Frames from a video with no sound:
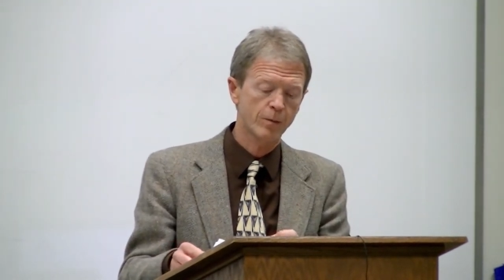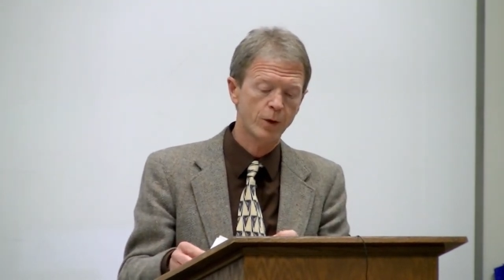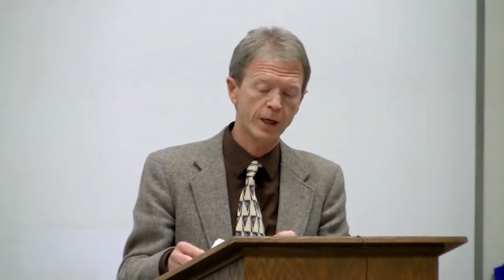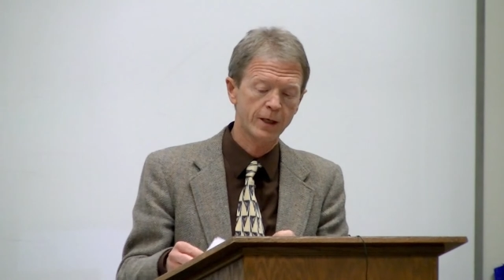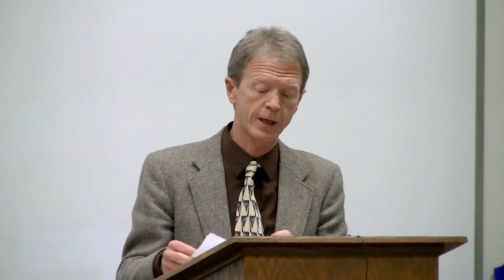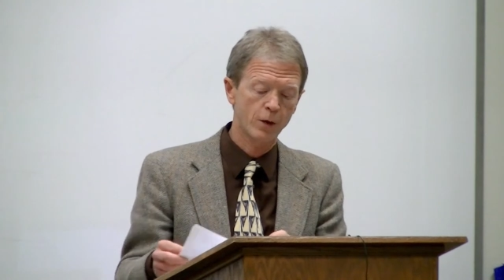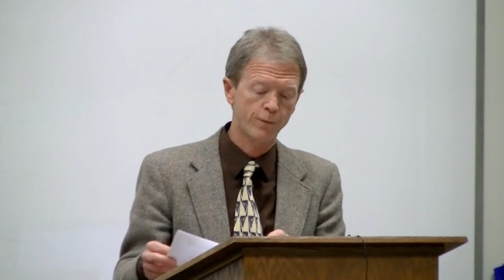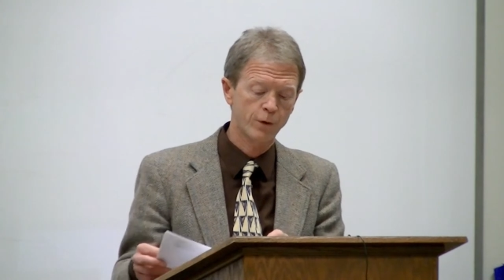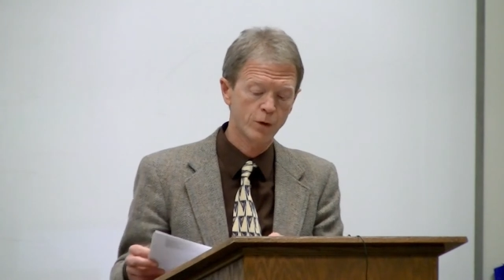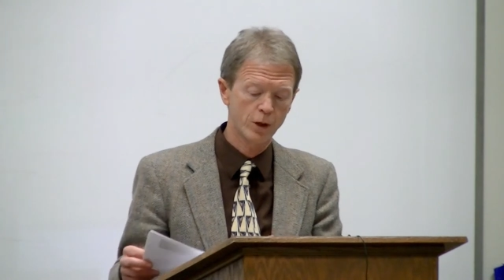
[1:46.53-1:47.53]
right now
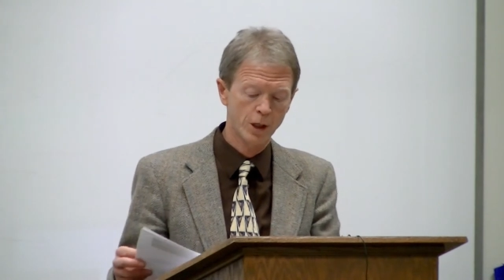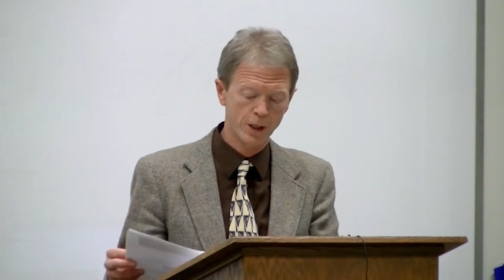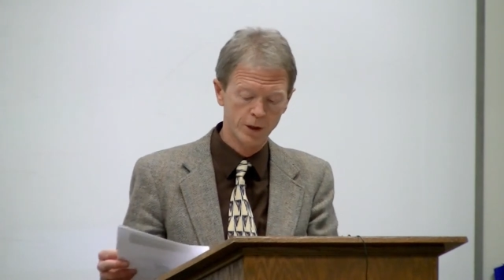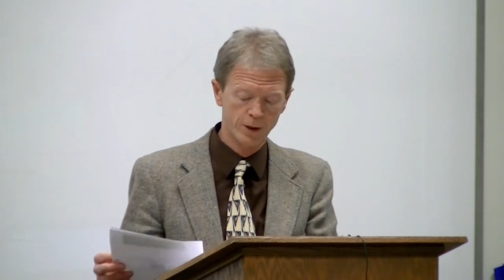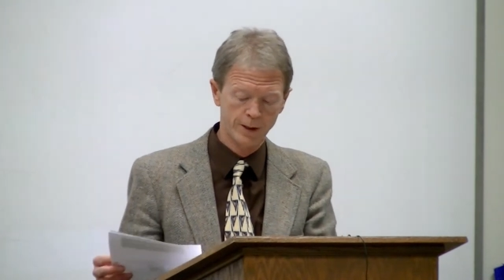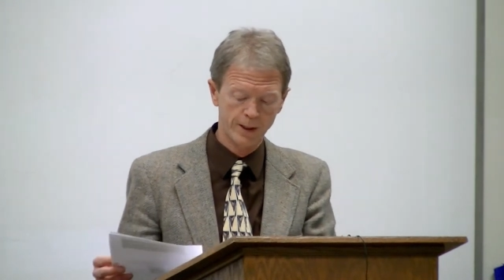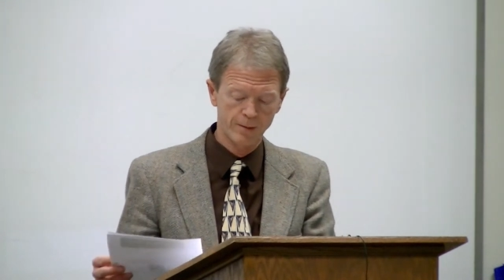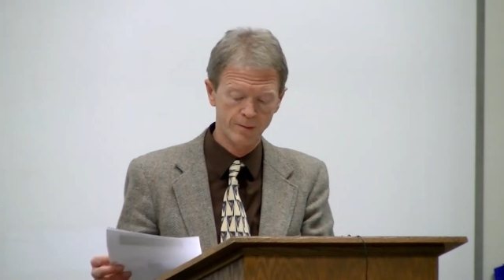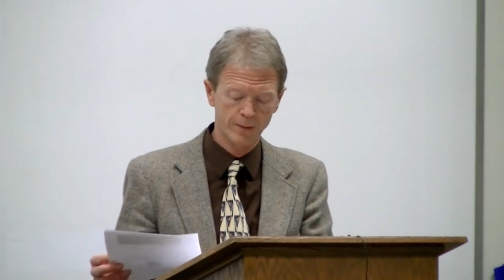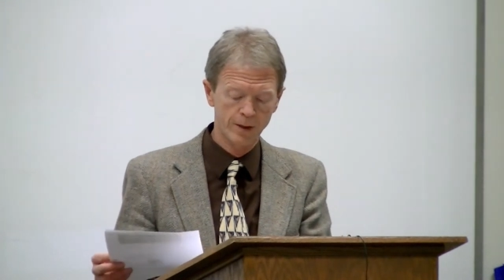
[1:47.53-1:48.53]
if you're not on that
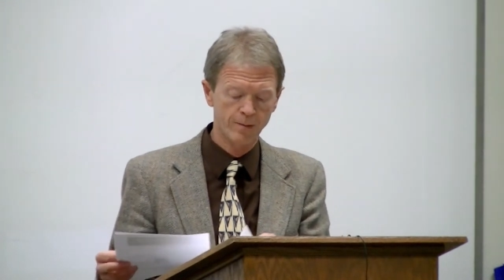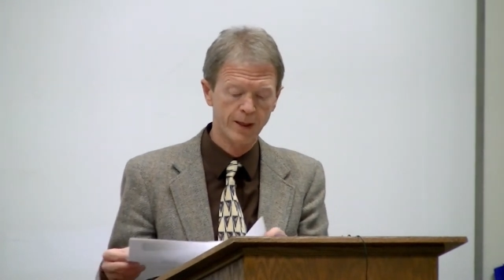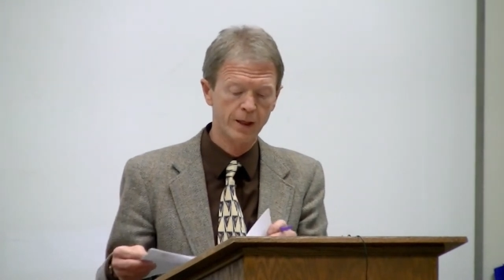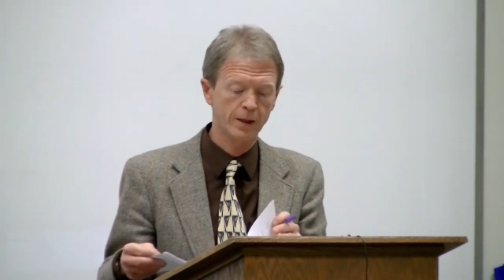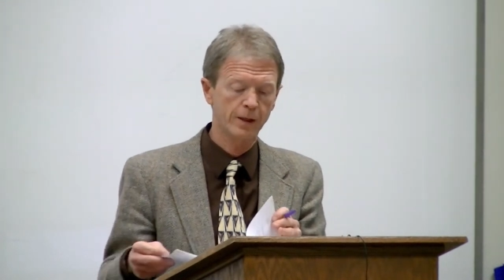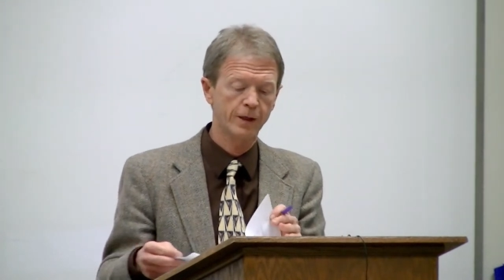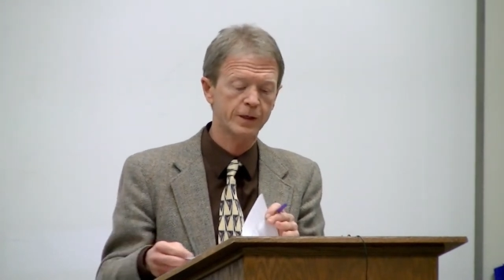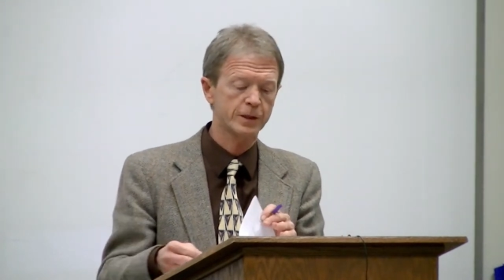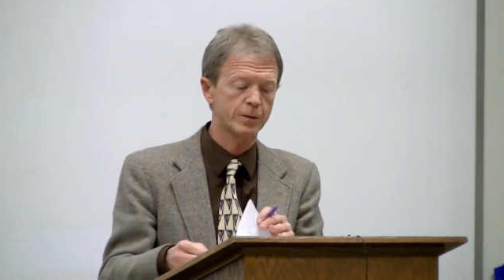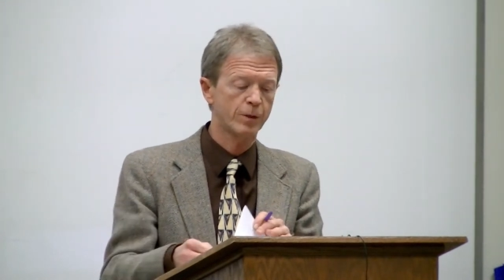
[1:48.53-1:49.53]
email
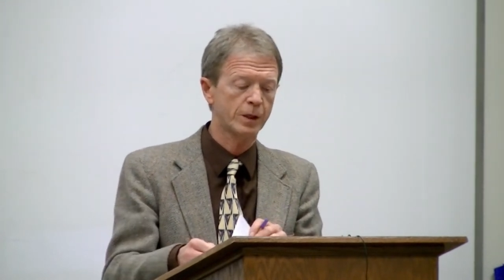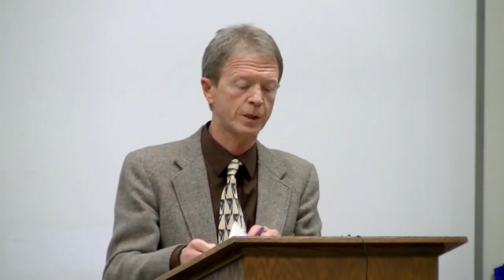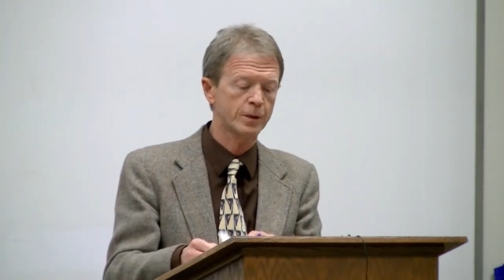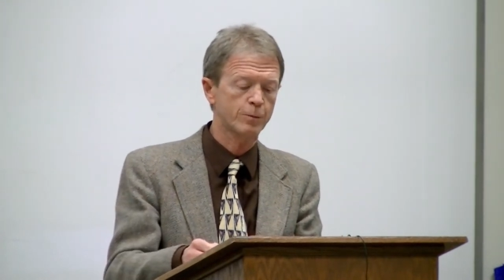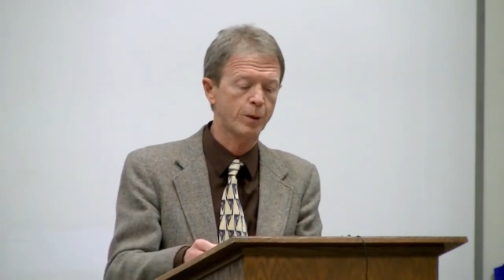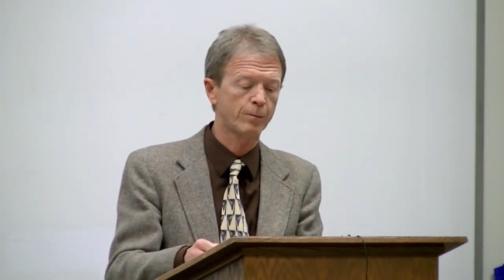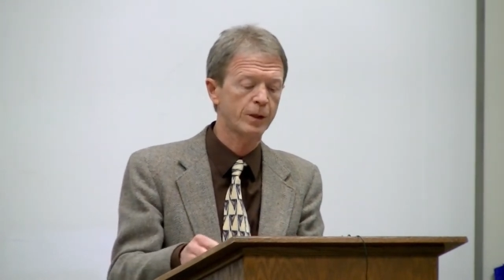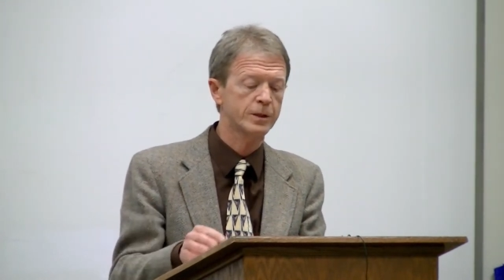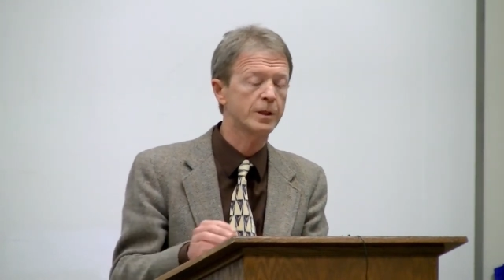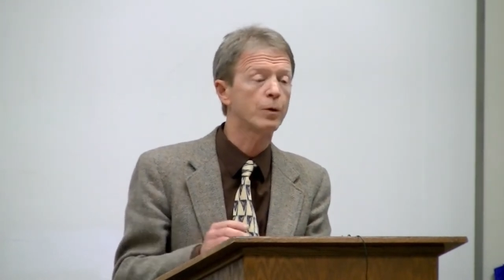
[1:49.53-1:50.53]
list because
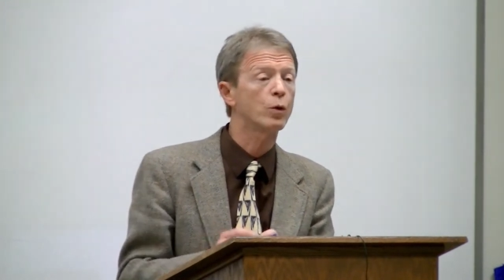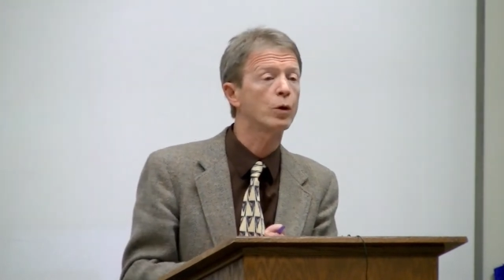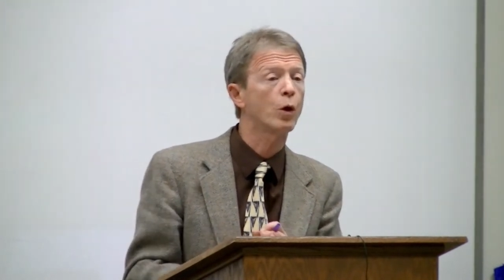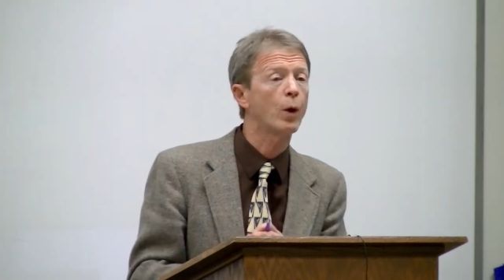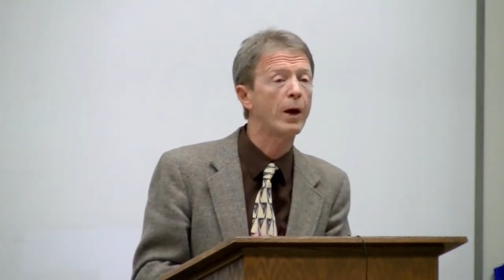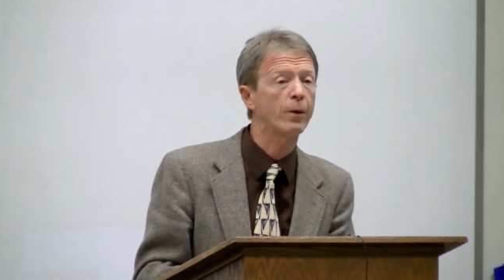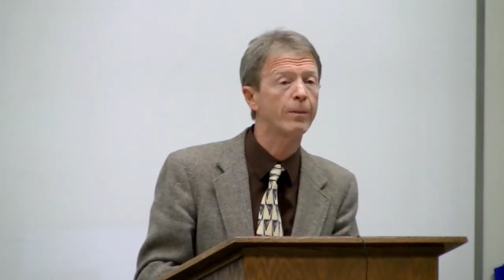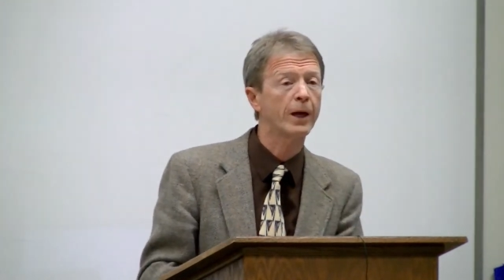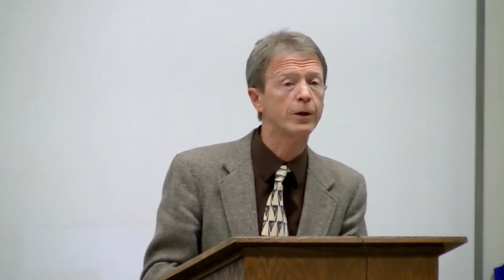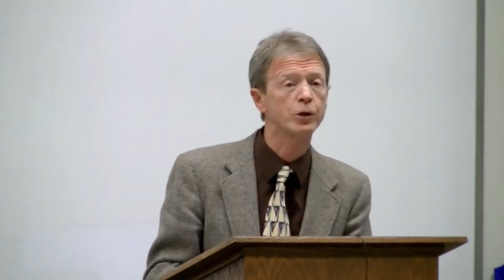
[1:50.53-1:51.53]
publicity will go out
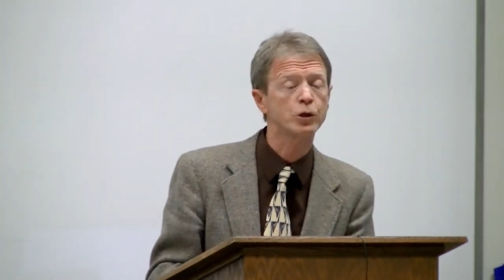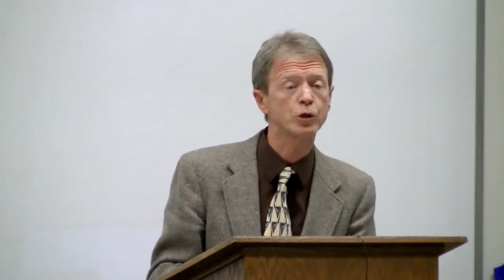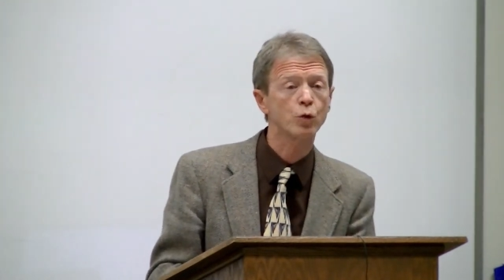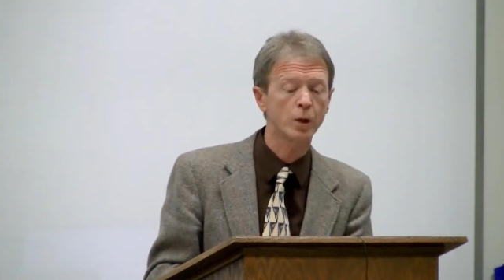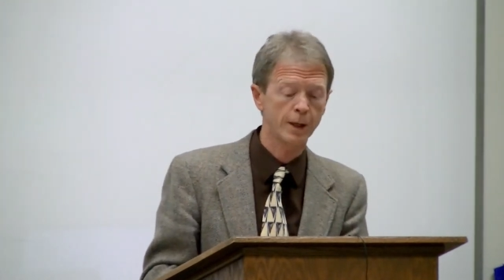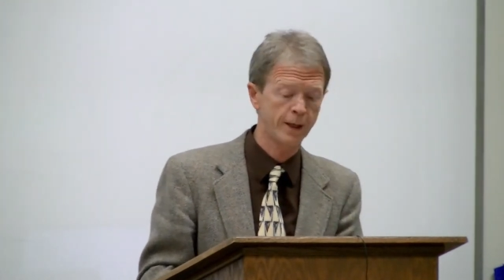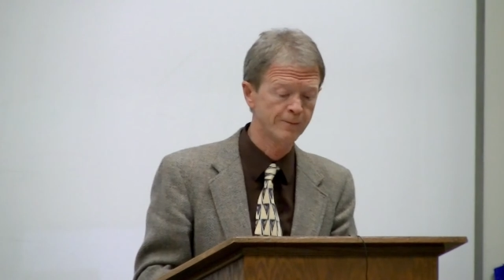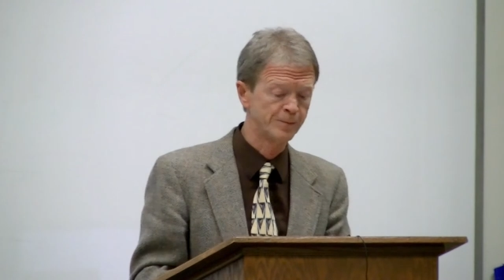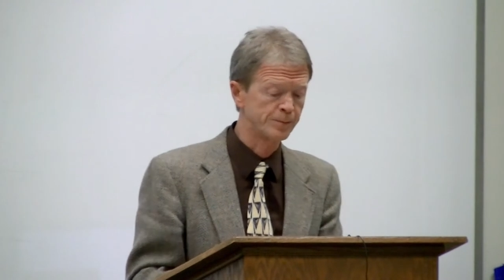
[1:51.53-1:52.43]
about it shortly.